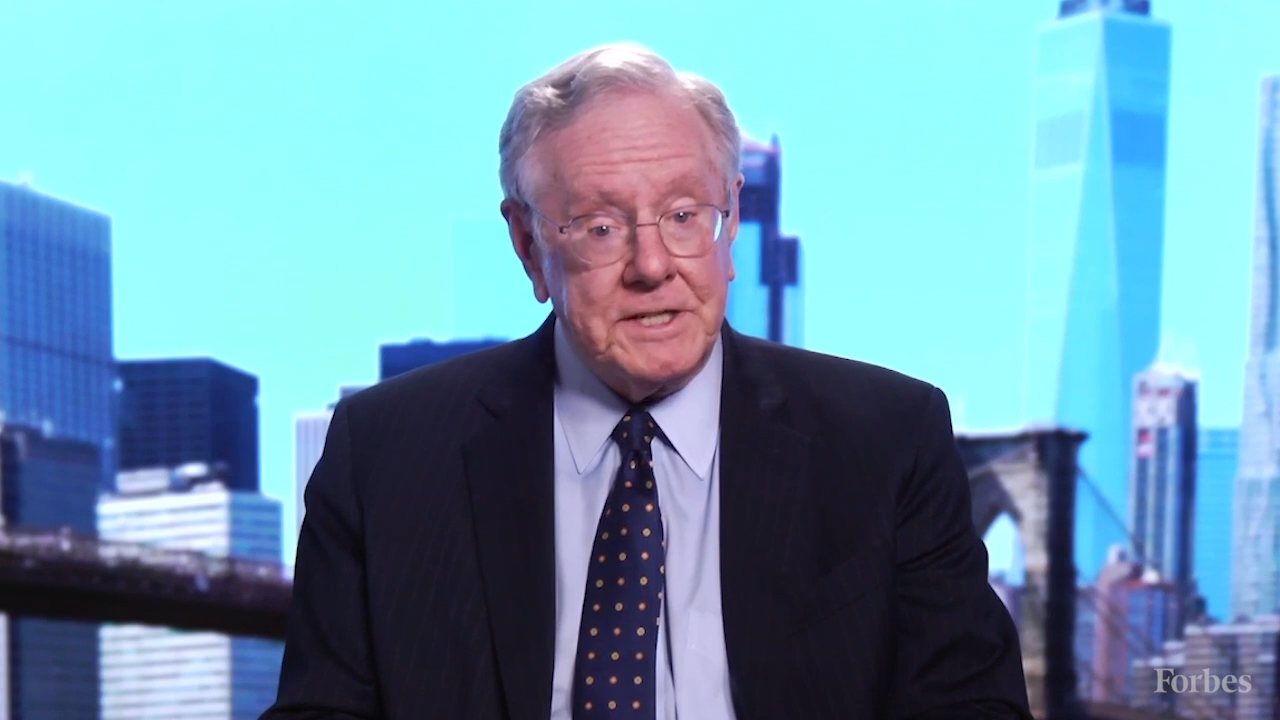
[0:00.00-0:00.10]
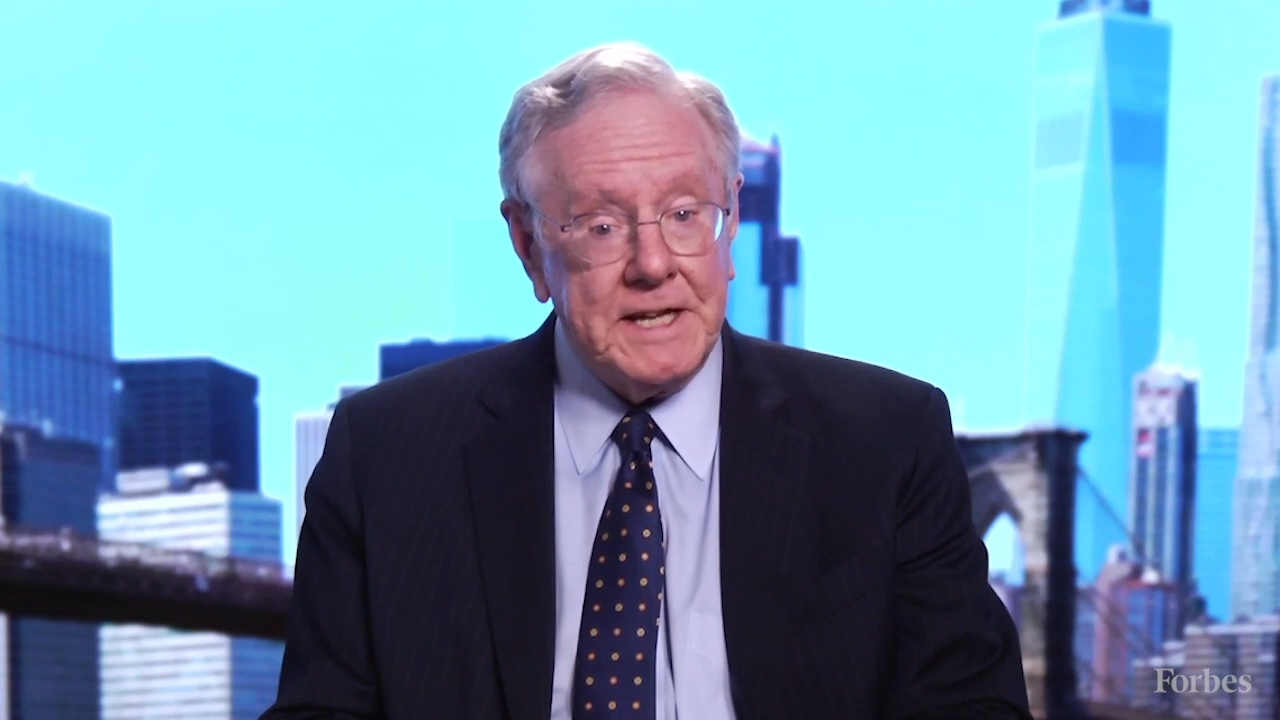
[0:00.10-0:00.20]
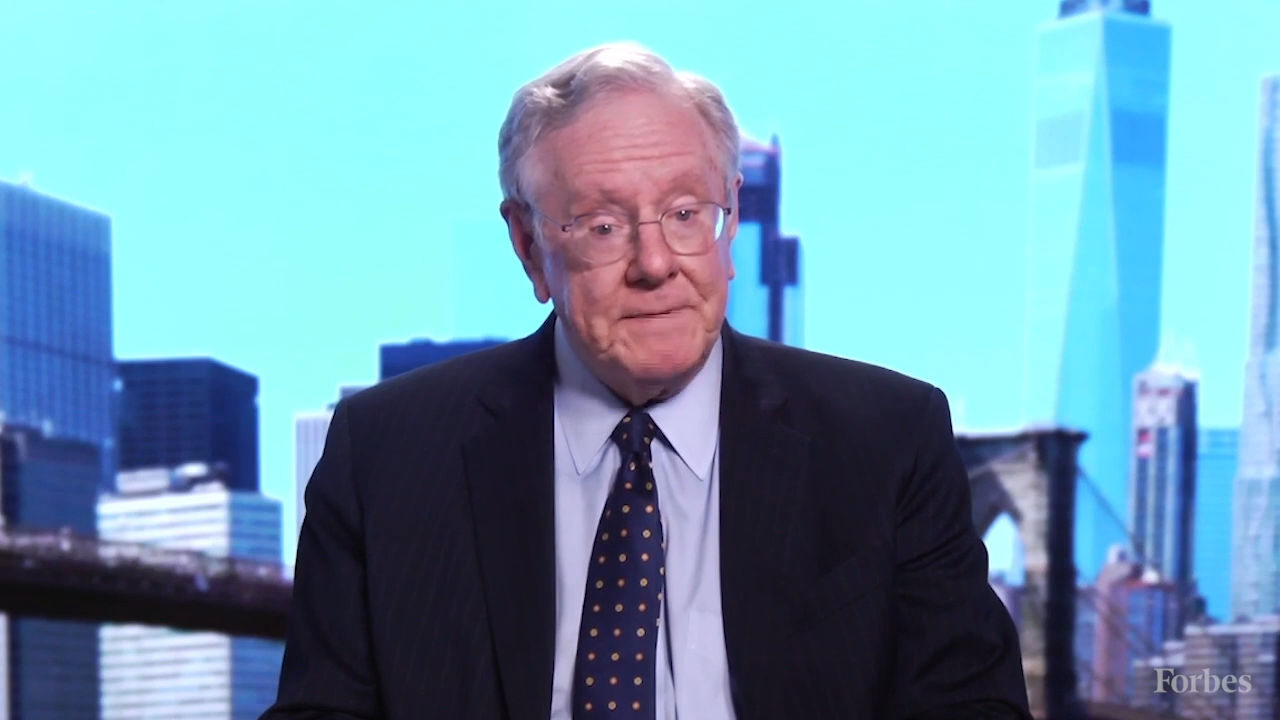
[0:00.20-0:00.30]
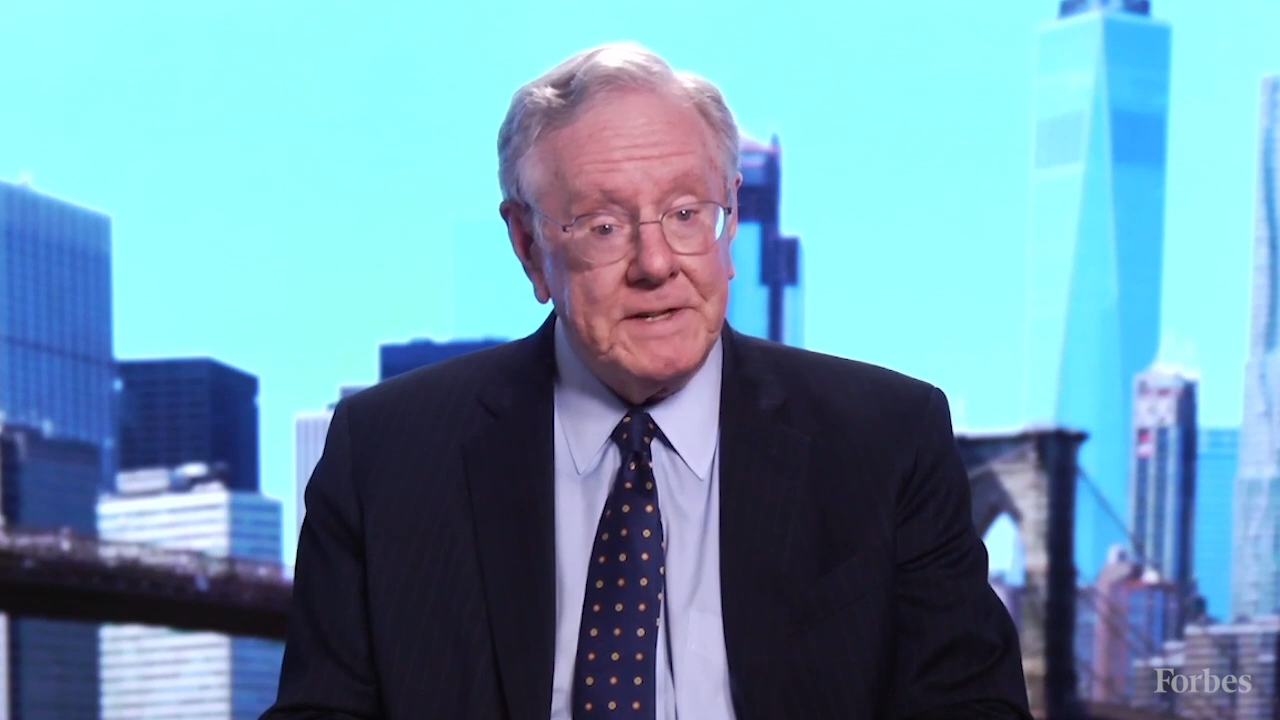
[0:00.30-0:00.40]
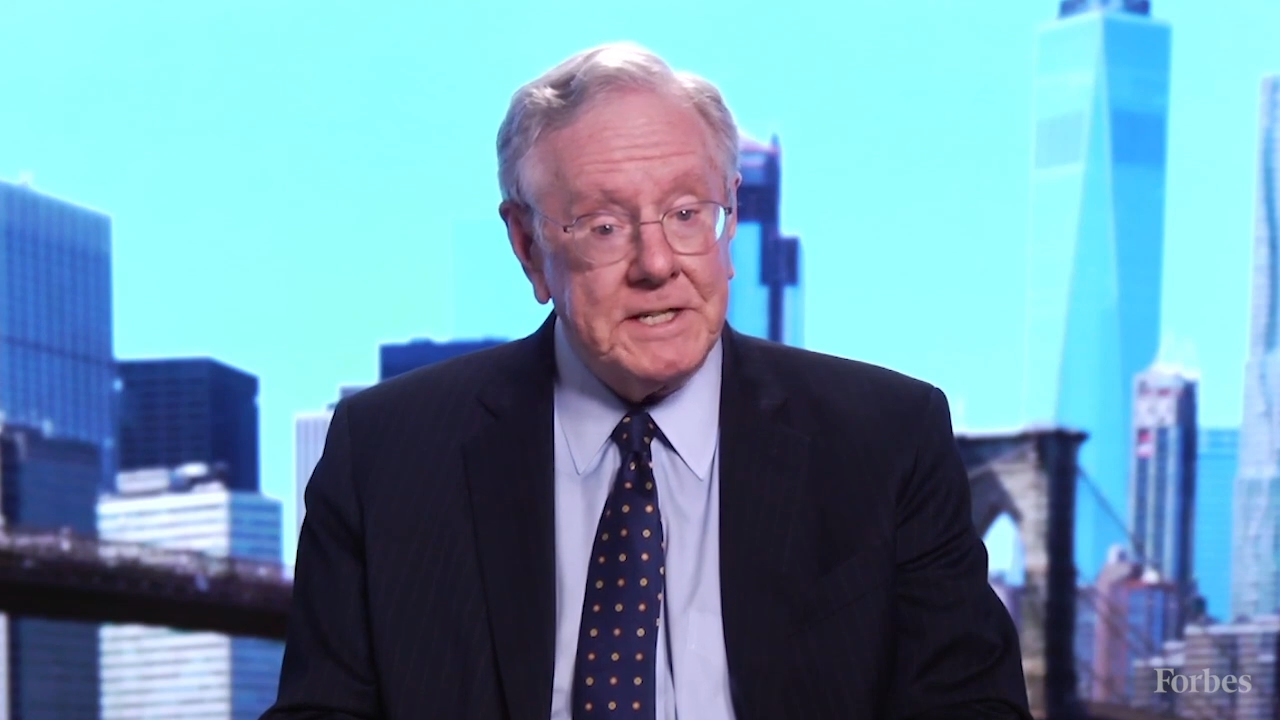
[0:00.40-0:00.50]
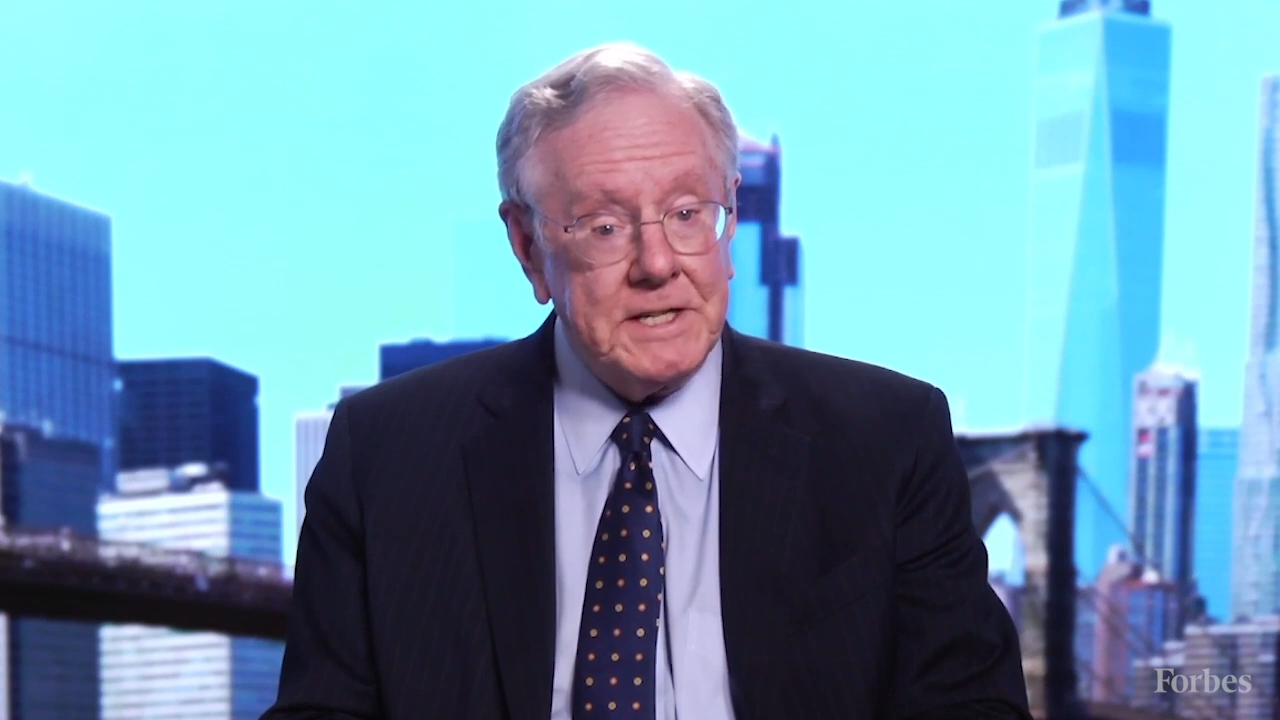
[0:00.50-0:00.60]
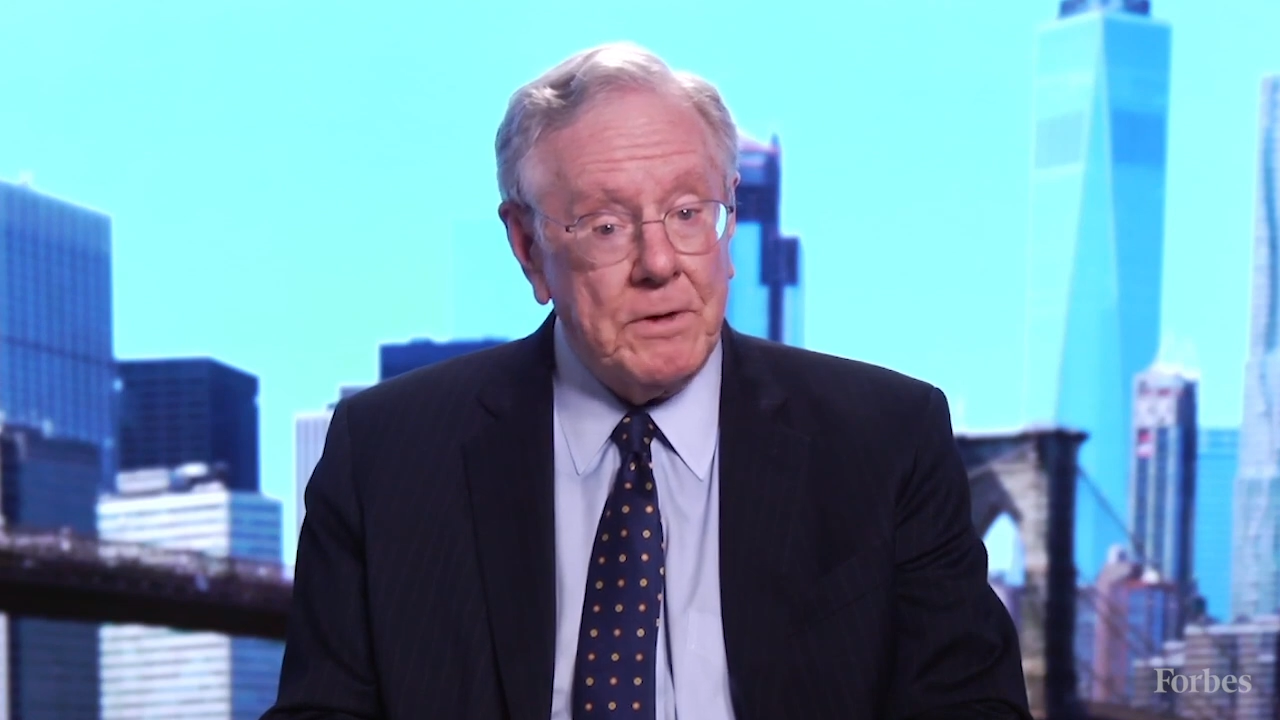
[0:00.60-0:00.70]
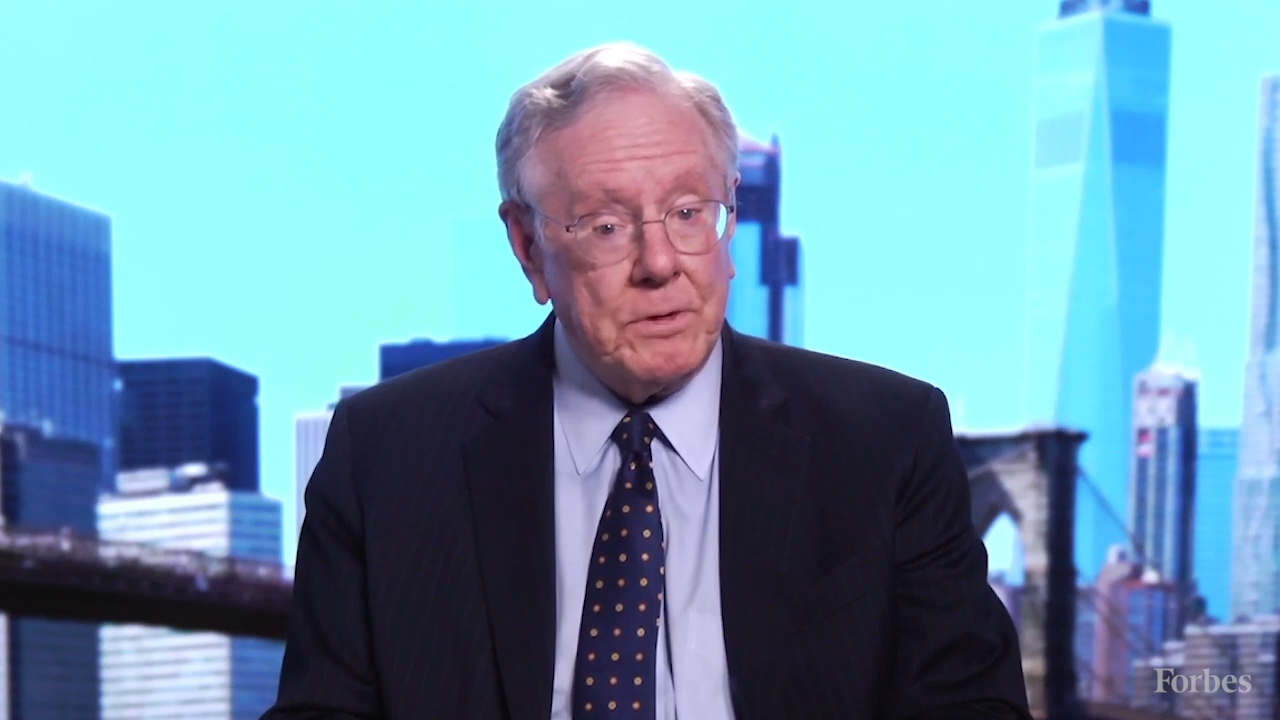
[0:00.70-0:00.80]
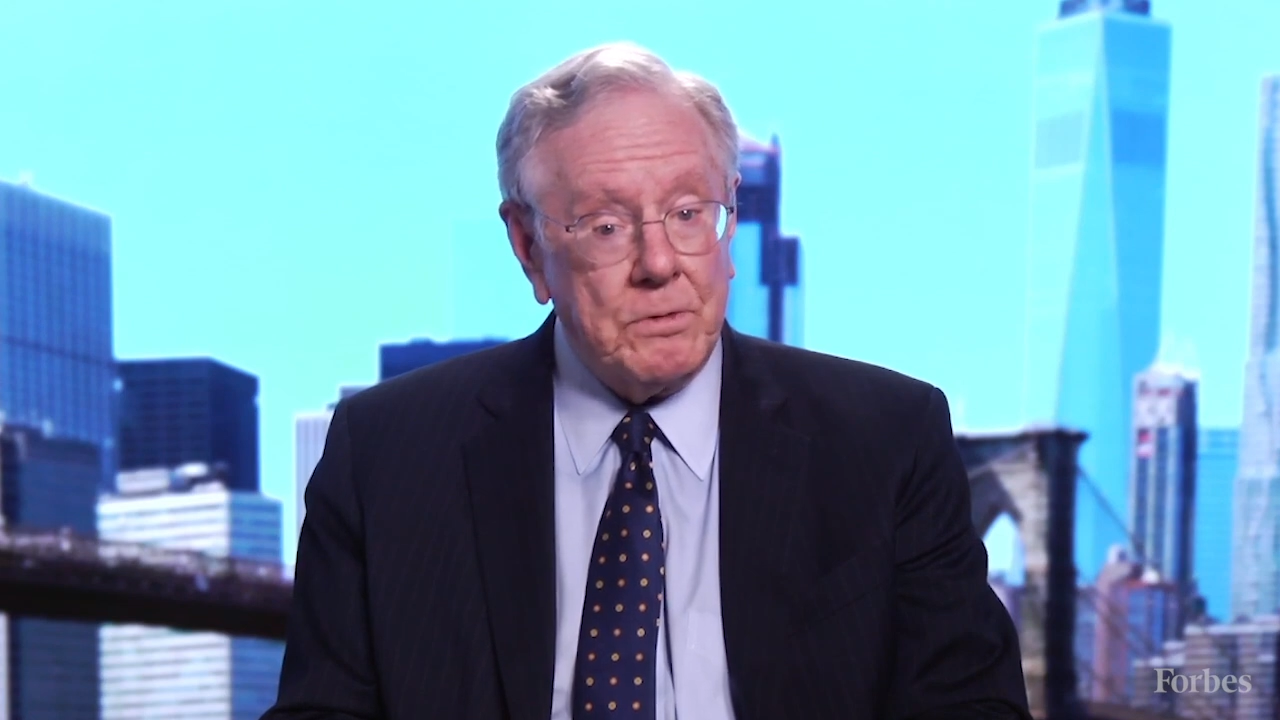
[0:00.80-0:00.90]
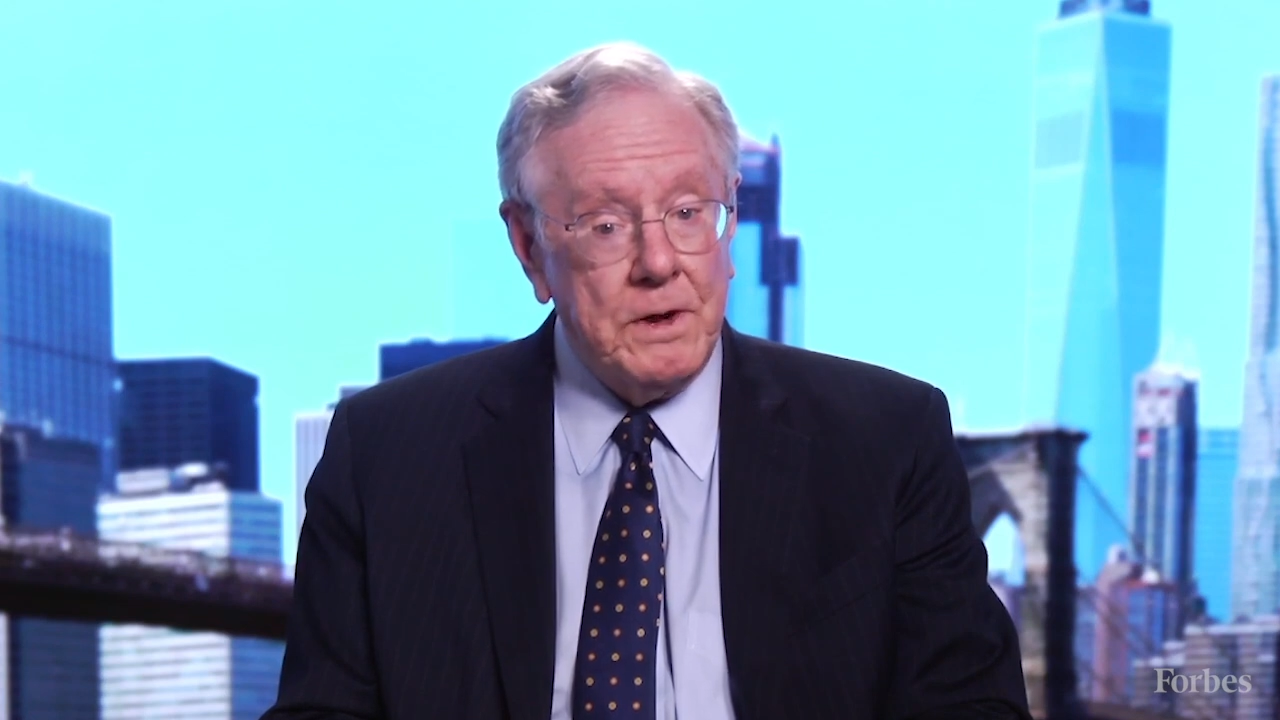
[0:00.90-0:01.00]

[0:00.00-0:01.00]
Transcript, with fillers: that saving South